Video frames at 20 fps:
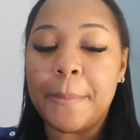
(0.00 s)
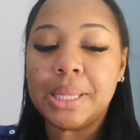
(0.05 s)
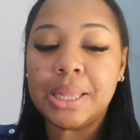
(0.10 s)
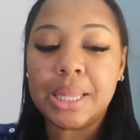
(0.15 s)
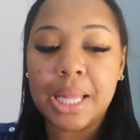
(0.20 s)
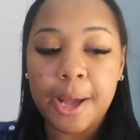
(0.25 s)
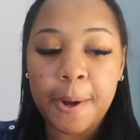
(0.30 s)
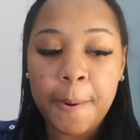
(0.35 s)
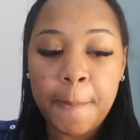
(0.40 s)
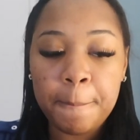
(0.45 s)

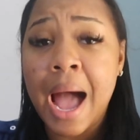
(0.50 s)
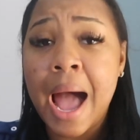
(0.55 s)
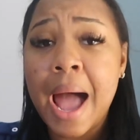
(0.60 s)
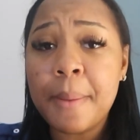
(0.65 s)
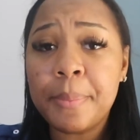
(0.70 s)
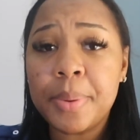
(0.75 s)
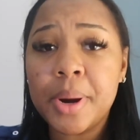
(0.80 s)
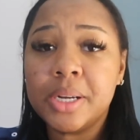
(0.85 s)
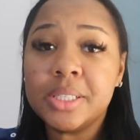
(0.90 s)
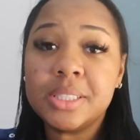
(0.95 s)
below.
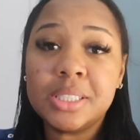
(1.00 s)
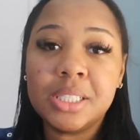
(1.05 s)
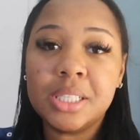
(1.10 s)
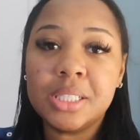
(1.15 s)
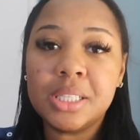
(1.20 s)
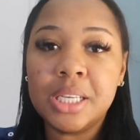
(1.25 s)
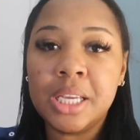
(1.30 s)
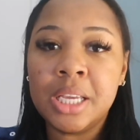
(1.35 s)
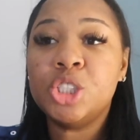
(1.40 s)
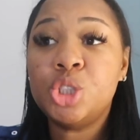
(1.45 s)
I
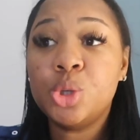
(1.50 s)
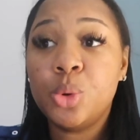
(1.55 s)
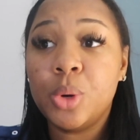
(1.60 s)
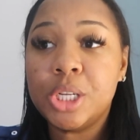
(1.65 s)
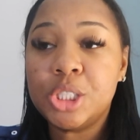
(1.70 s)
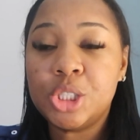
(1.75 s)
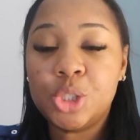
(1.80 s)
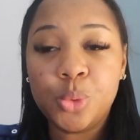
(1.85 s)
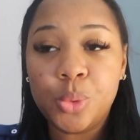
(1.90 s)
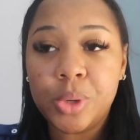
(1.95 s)
personally
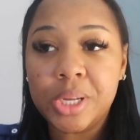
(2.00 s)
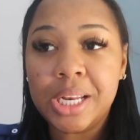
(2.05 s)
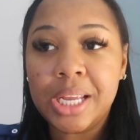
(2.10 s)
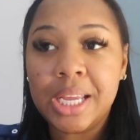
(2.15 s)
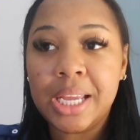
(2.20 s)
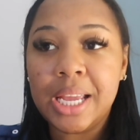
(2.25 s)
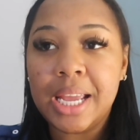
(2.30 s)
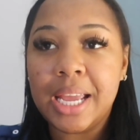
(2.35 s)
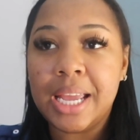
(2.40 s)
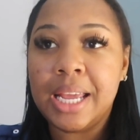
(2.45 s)
enjoy doing
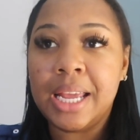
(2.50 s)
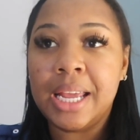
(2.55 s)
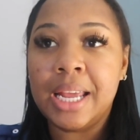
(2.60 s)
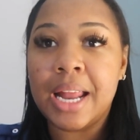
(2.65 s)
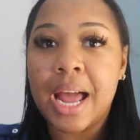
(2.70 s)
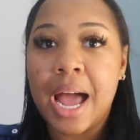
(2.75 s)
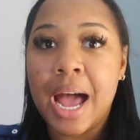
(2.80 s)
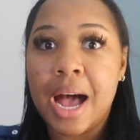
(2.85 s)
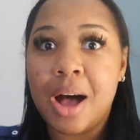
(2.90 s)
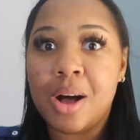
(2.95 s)
it,
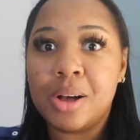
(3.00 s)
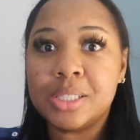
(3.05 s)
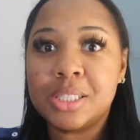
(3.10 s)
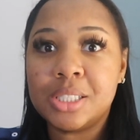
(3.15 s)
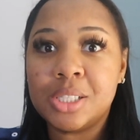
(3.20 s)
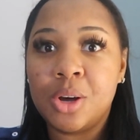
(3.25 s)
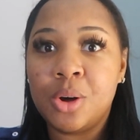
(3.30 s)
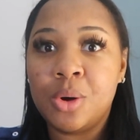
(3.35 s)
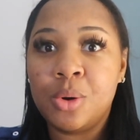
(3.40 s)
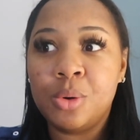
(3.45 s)
and I
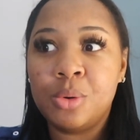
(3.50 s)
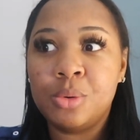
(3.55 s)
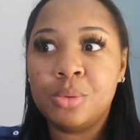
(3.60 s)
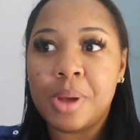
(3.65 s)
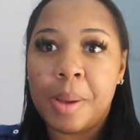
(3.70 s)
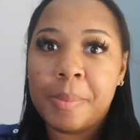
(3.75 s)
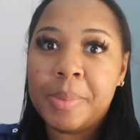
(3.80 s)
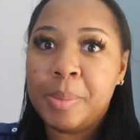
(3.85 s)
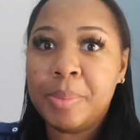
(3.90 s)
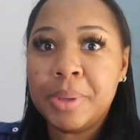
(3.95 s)
also,
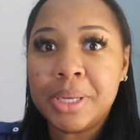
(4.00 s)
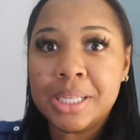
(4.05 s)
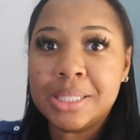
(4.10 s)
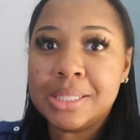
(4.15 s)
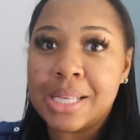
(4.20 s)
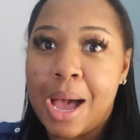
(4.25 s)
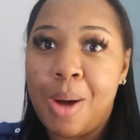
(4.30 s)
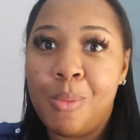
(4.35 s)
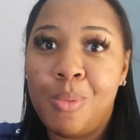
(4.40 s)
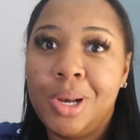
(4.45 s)
I mean, because
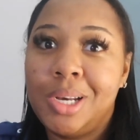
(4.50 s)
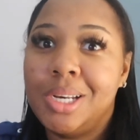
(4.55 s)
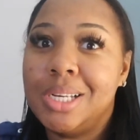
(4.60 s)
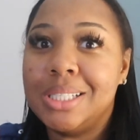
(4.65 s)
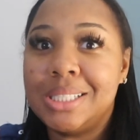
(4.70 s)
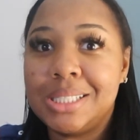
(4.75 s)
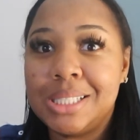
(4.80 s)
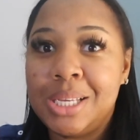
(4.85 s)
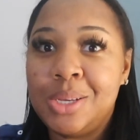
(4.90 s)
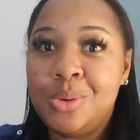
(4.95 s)
I wanted
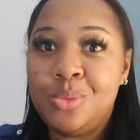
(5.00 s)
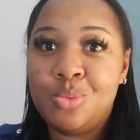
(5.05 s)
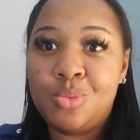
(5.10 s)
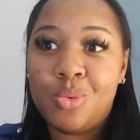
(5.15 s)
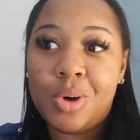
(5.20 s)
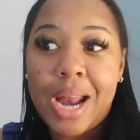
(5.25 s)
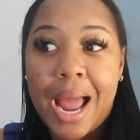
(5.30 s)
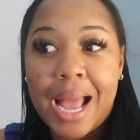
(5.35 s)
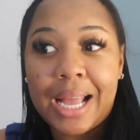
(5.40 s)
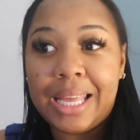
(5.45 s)
to see
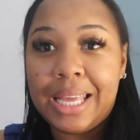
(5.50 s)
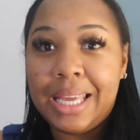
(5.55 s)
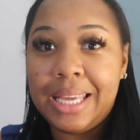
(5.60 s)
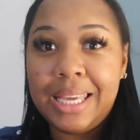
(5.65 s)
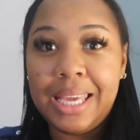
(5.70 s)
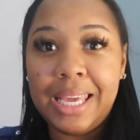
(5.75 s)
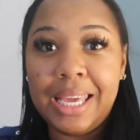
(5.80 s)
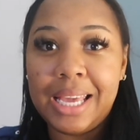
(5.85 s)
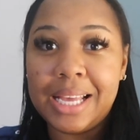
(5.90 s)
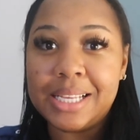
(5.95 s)
what I can
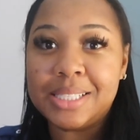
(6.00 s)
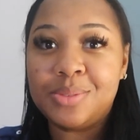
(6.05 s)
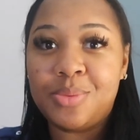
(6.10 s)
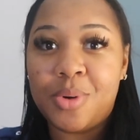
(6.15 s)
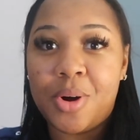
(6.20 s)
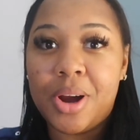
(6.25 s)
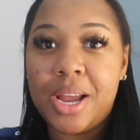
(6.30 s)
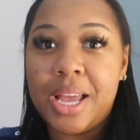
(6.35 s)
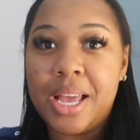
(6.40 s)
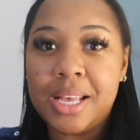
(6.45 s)
get as
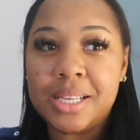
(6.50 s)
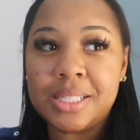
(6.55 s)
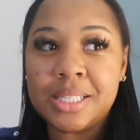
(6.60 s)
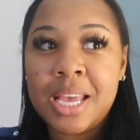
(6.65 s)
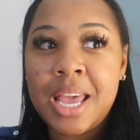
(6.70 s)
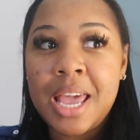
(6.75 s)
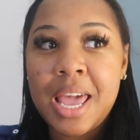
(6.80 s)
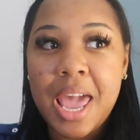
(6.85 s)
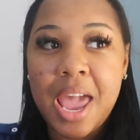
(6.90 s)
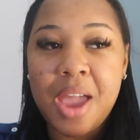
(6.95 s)
far as
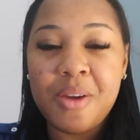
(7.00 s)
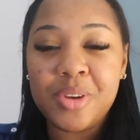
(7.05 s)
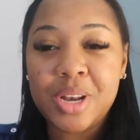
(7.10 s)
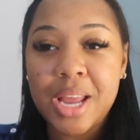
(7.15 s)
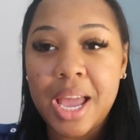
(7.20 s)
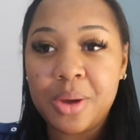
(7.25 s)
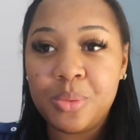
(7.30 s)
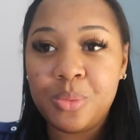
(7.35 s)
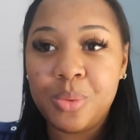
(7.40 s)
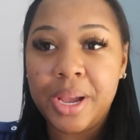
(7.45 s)

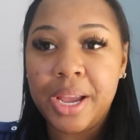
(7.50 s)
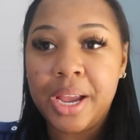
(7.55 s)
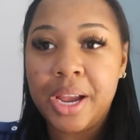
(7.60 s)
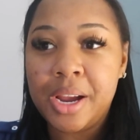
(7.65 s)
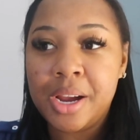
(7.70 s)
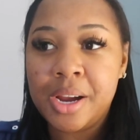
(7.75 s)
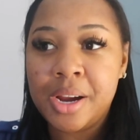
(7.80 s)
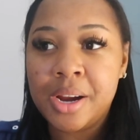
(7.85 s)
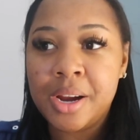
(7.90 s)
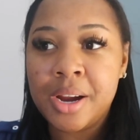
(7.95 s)
everyday
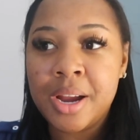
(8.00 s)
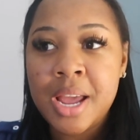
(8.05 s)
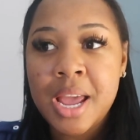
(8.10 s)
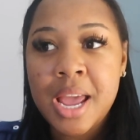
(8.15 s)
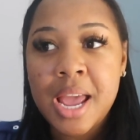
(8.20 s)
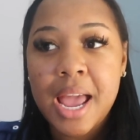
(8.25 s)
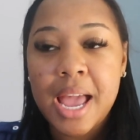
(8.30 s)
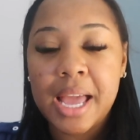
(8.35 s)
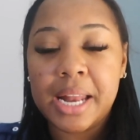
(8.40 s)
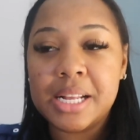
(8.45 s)
wear,
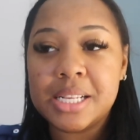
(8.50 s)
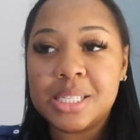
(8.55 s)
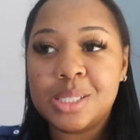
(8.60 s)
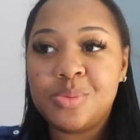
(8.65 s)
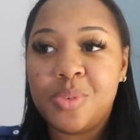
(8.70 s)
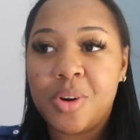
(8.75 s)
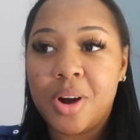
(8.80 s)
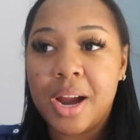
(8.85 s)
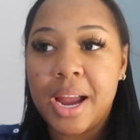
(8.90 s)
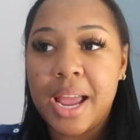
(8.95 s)
and as
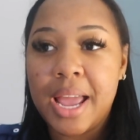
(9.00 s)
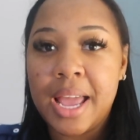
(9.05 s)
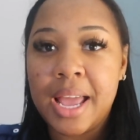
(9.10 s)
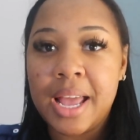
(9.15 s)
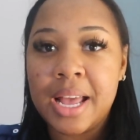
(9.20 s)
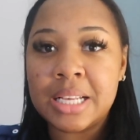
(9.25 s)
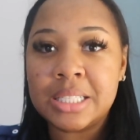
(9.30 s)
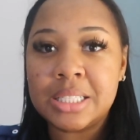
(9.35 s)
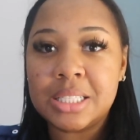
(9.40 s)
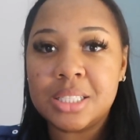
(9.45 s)
far
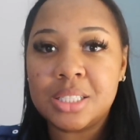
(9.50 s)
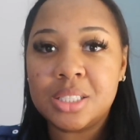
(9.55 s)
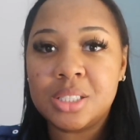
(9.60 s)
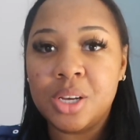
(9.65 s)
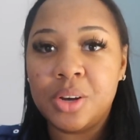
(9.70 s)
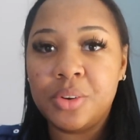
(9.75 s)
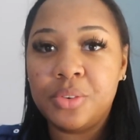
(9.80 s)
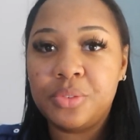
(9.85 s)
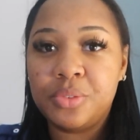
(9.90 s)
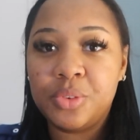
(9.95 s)
as
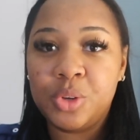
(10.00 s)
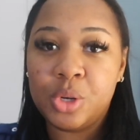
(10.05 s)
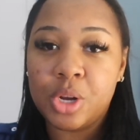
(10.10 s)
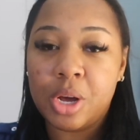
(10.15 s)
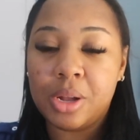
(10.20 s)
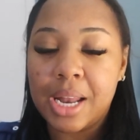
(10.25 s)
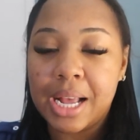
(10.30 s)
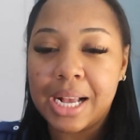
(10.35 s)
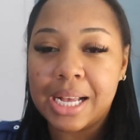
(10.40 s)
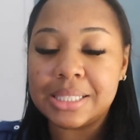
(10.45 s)
stuff, you
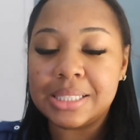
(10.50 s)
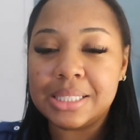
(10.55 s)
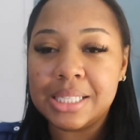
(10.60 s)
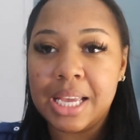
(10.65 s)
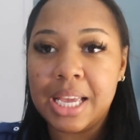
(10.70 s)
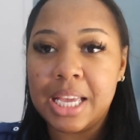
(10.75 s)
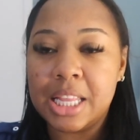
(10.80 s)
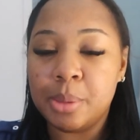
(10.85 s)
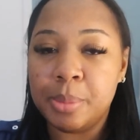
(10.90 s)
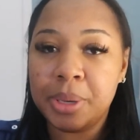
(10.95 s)
know, like I
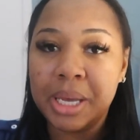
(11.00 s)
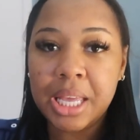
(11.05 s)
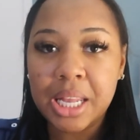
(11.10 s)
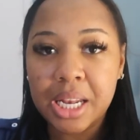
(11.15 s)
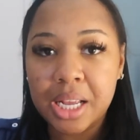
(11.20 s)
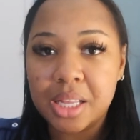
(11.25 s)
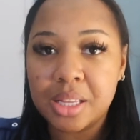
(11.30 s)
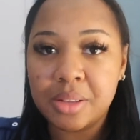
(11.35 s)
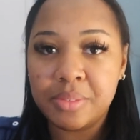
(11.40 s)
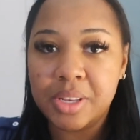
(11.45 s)
said in the
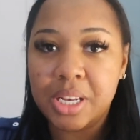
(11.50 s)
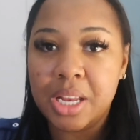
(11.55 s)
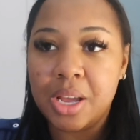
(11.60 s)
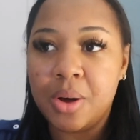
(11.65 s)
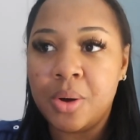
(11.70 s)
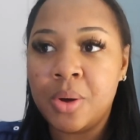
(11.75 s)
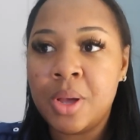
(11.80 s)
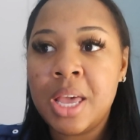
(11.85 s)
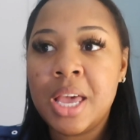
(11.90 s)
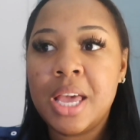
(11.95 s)
beginning of the
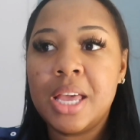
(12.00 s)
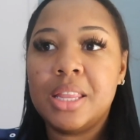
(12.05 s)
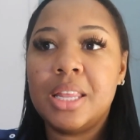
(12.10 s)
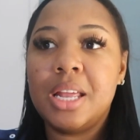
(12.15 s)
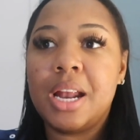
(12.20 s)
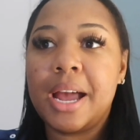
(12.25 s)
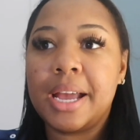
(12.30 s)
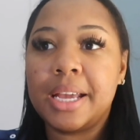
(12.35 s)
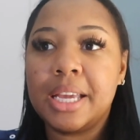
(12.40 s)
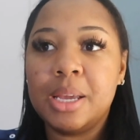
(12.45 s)
video,
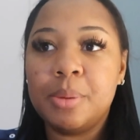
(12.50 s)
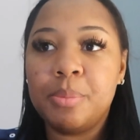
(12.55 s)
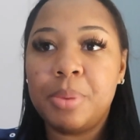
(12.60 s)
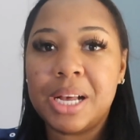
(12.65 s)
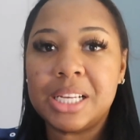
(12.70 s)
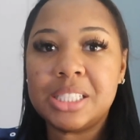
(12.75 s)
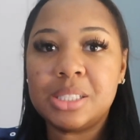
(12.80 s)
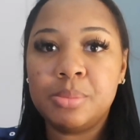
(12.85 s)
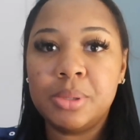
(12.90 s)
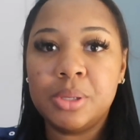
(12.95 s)
that I can
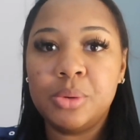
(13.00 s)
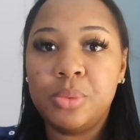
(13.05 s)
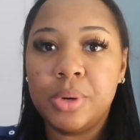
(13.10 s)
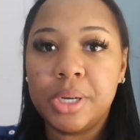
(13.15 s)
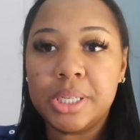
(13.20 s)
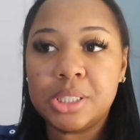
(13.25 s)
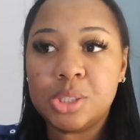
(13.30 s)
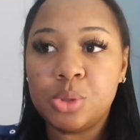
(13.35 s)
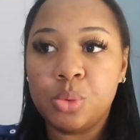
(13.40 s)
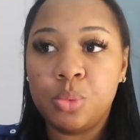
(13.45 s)
possibly
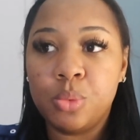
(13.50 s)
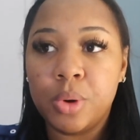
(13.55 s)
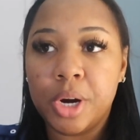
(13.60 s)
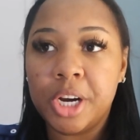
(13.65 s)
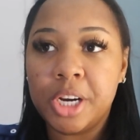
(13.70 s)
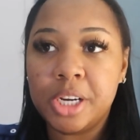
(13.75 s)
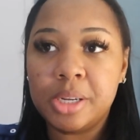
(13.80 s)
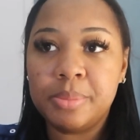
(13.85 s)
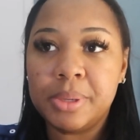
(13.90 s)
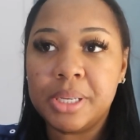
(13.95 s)
wear to
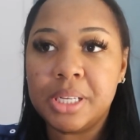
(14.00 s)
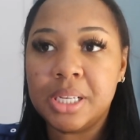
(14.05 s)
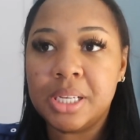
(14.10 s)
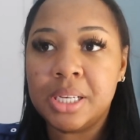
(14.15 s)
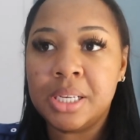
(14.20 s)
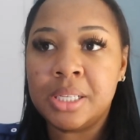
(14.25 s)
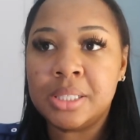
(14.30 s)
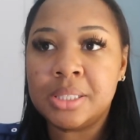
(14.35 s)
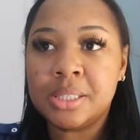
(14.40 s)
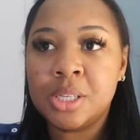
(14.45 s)
work,
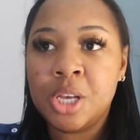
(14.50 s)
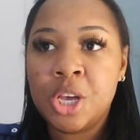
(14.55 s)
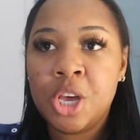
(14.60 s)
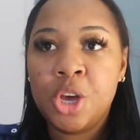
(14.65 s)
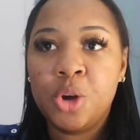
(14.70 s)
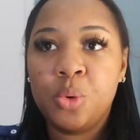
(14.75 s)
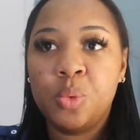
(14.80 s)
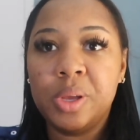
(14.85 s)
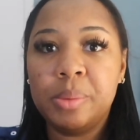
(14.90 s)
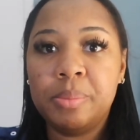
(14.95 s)
because
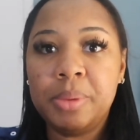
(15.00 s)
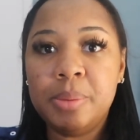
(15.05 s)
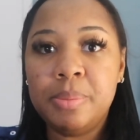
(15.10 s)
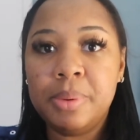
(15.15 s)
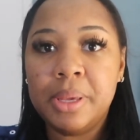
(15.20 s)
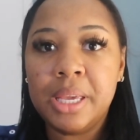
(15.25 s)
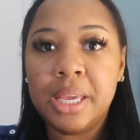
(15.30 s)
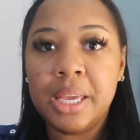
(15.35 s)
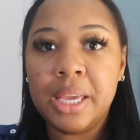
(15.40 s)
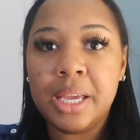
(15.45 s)
with me
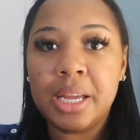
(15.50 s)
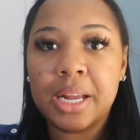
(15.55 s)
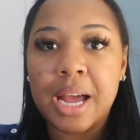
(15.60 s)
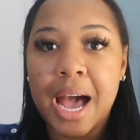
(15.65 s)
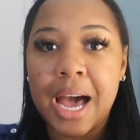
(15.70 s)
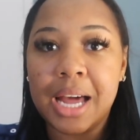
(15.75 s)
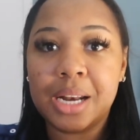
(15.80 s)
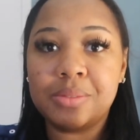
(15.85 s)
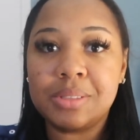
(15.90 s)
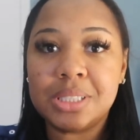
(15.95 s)
being
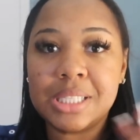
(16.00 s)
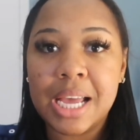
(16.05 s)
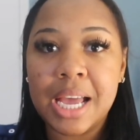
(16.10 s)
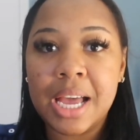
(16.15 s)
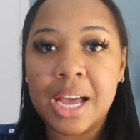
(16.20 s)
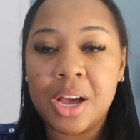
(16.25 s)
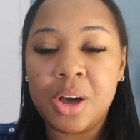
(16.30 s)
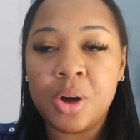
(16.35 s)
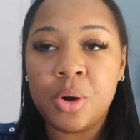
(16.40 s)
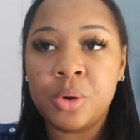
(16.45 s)
out of
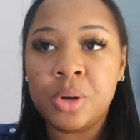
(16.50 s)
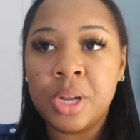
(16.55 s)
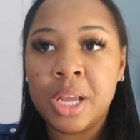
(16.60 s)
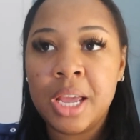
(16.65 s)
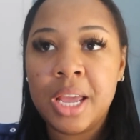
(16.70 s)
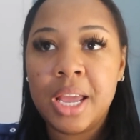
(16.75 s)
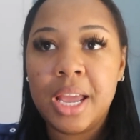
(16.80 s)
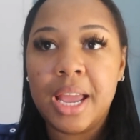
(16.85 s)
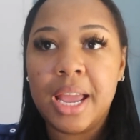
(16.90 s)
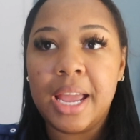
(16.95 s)
town,
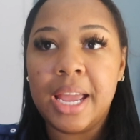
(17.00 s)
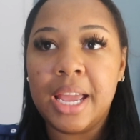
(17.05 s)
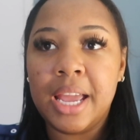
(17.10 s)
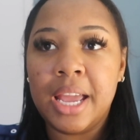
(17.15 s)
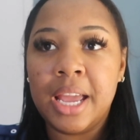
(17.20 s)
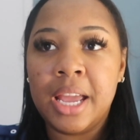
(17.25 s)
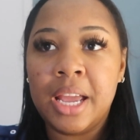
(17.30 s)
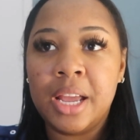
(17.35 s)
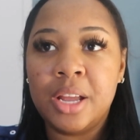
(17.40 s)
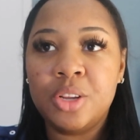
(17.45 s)

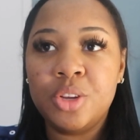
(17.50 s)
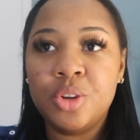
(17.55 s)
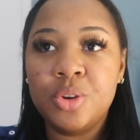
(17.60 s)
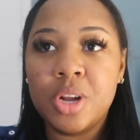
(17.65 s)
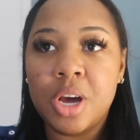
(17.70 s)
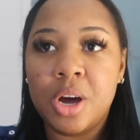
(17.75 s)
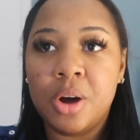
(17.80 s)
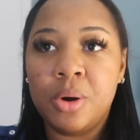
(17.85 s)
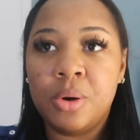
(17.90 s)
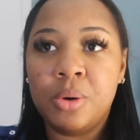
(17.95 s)
and you
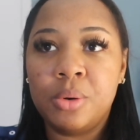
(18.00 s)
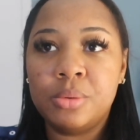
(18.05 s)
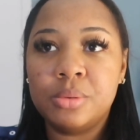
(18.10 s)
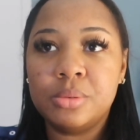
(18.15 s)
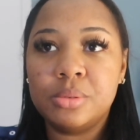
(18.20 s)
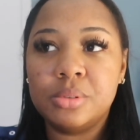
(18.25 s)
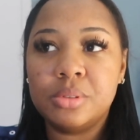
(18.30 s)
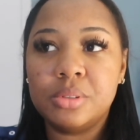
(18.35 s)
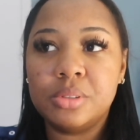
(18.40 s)
know,